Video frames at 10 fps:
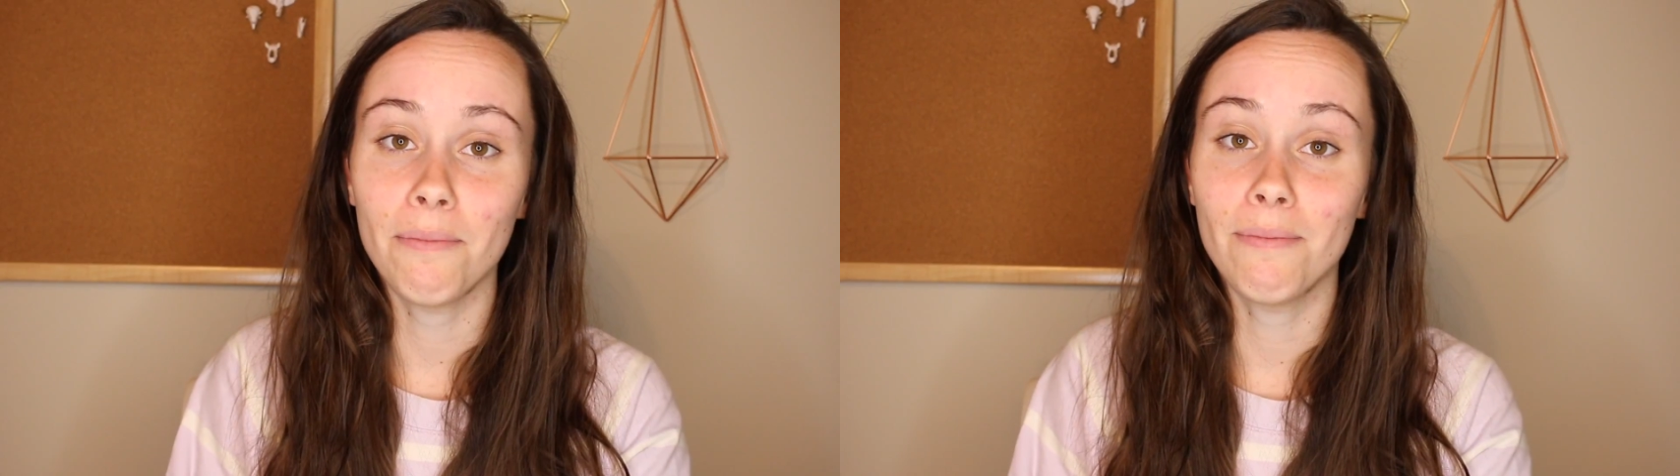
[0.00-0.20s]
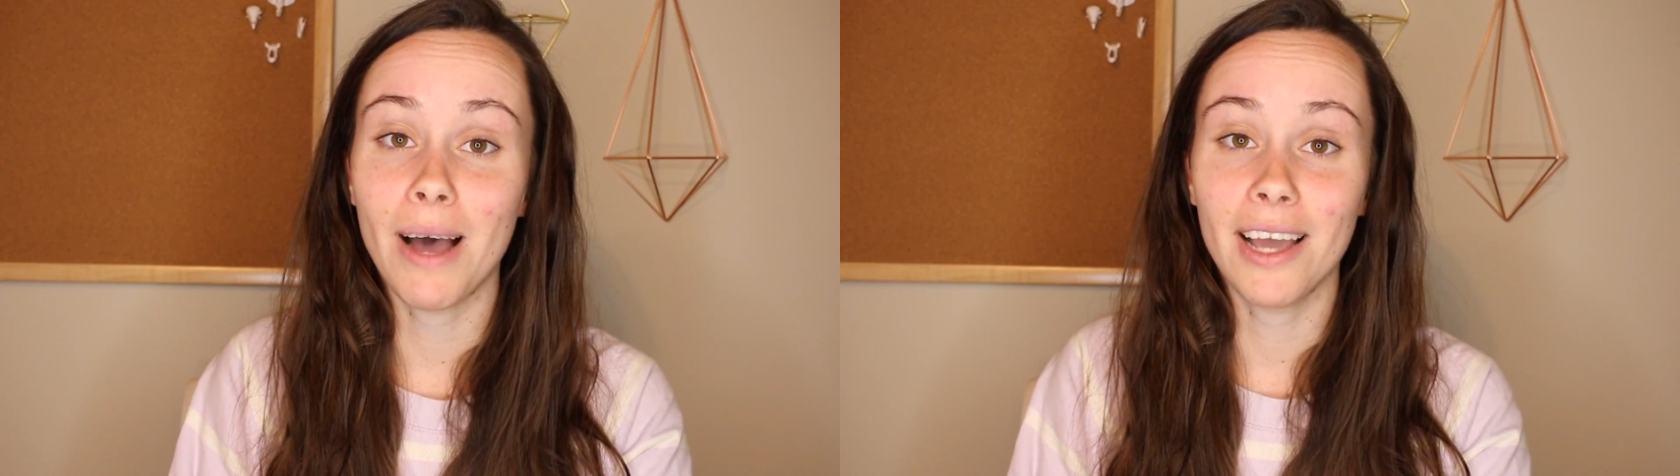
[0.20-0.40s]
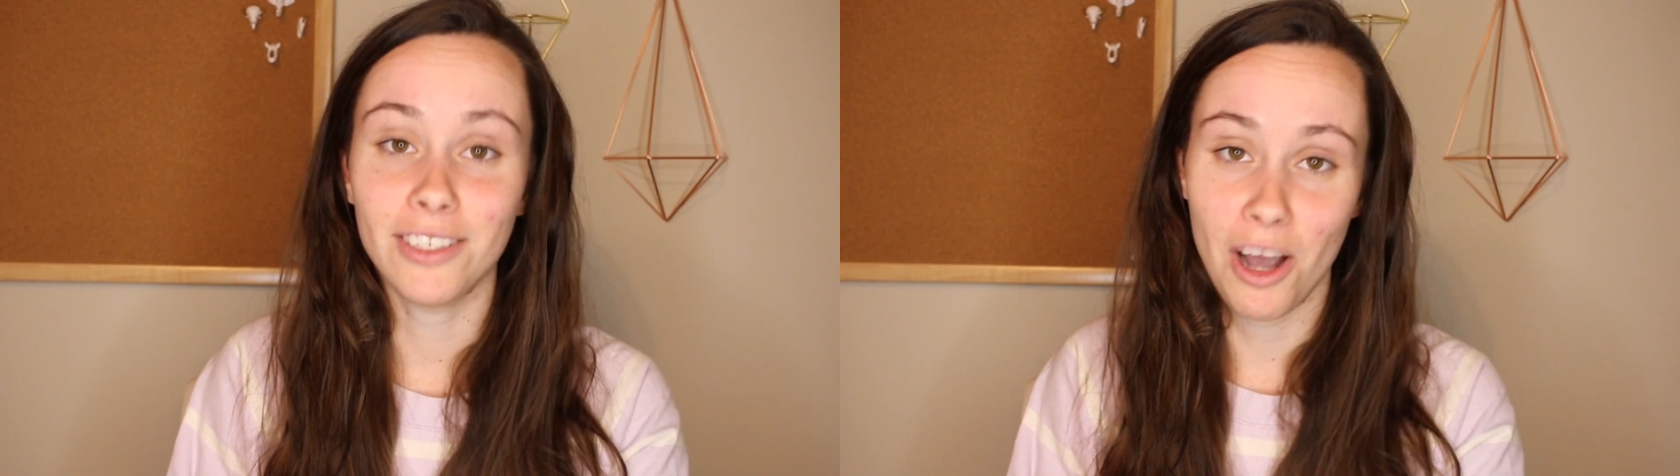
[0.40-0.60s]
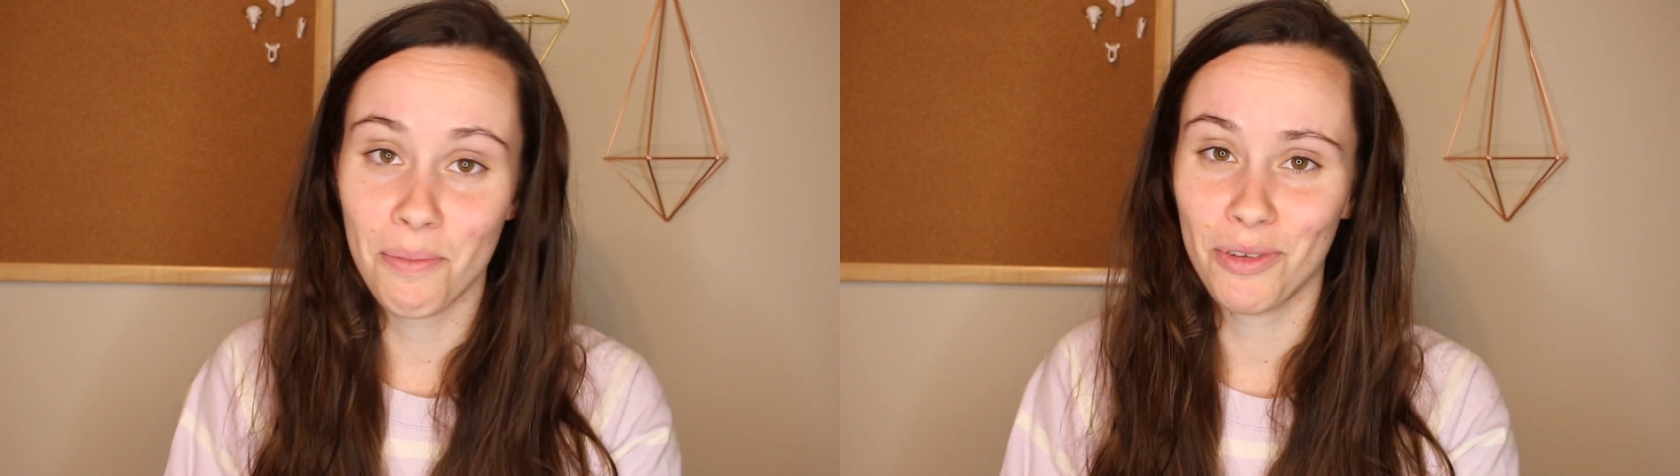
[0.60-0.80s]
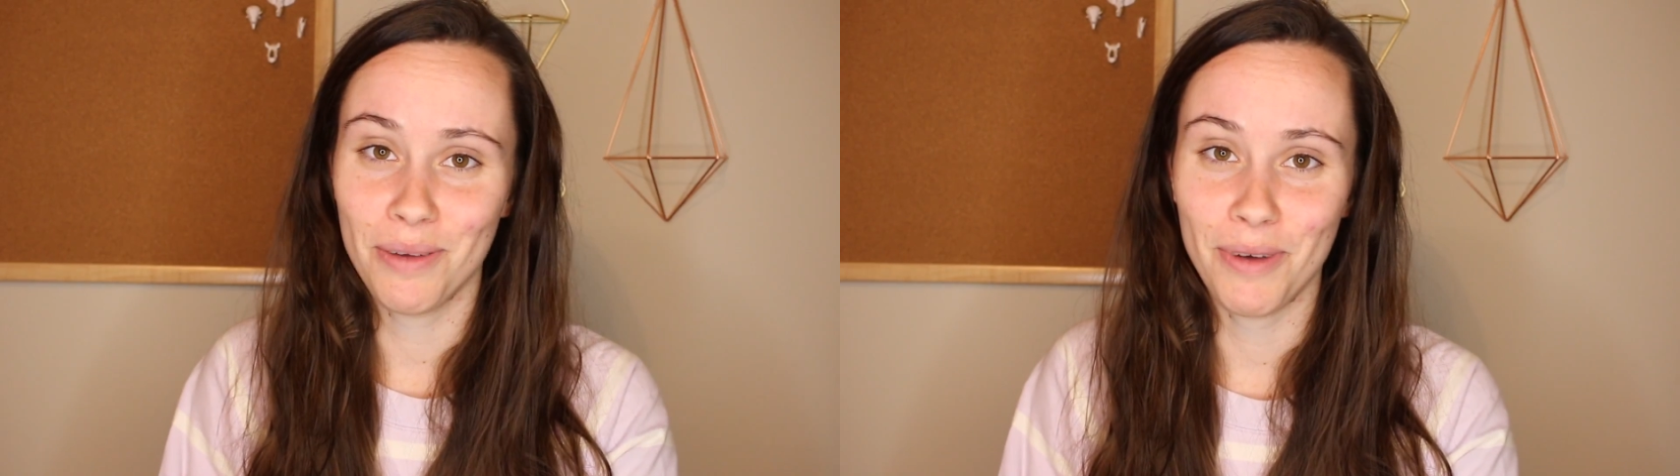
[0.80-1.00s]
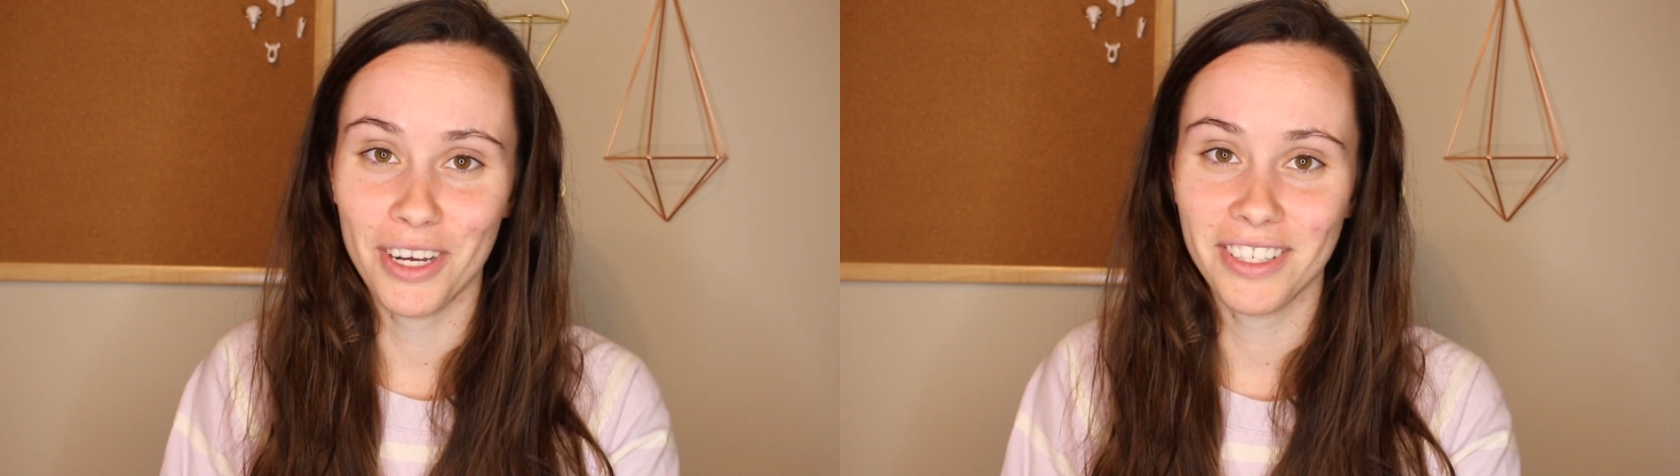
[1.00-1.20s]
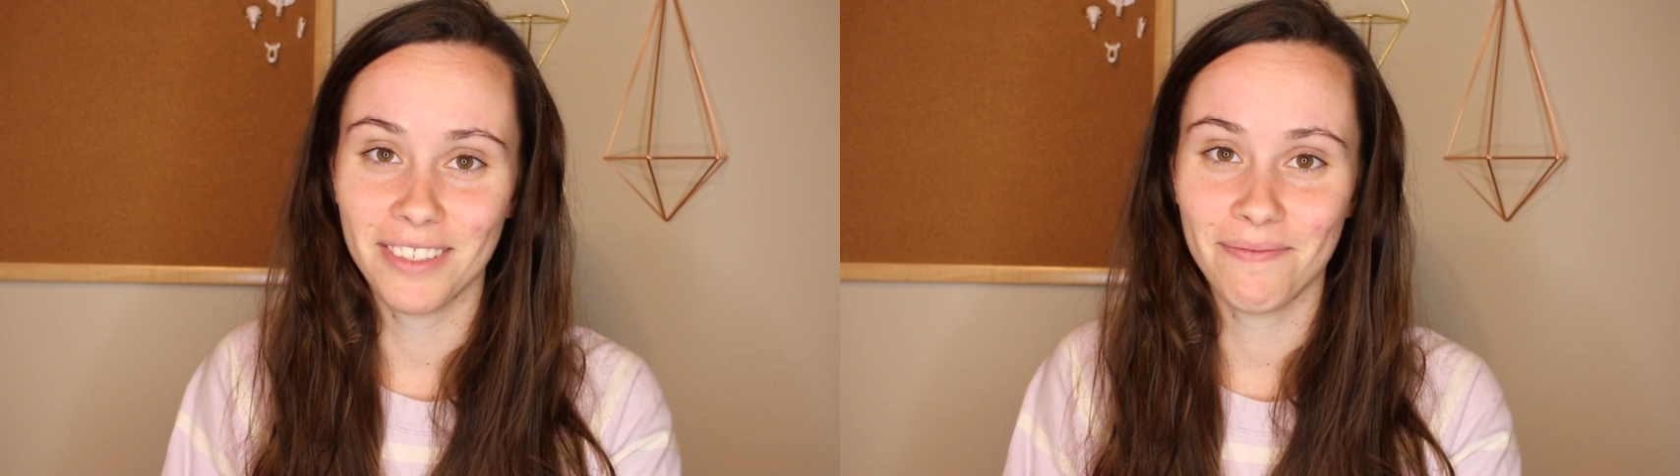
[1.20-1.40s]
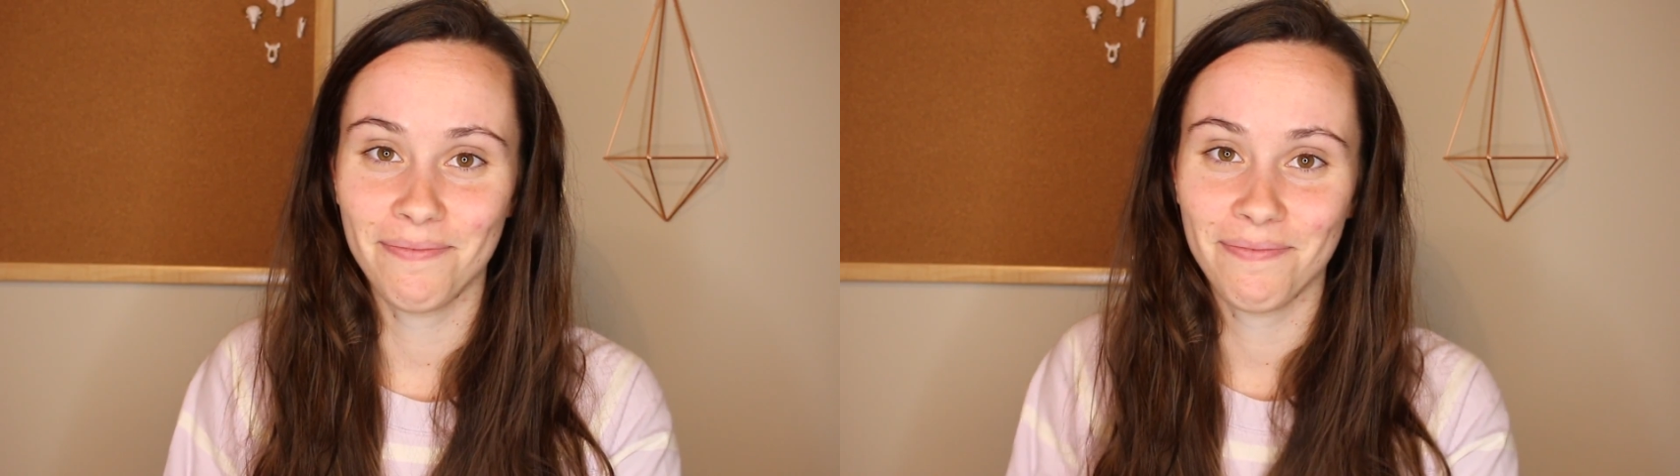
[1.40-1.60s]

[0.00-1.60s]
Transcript: my top 3 books.